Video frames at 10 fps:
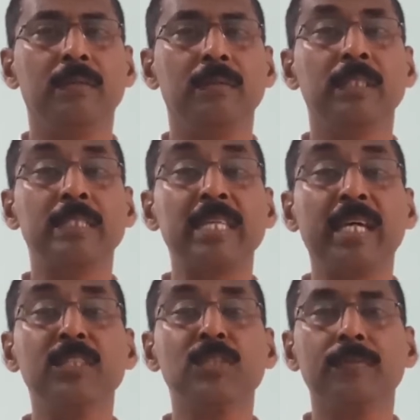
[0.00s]
the
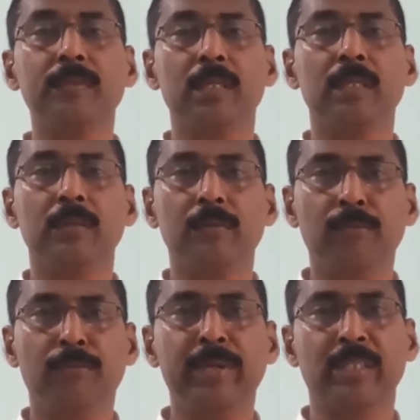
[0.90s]
size of the
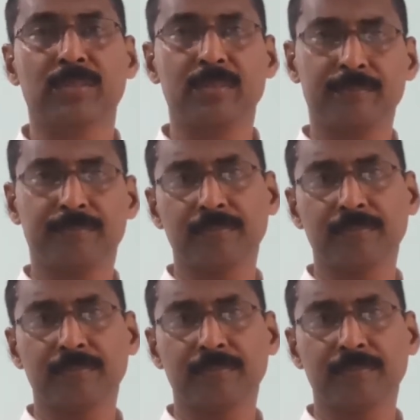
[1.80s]
wings.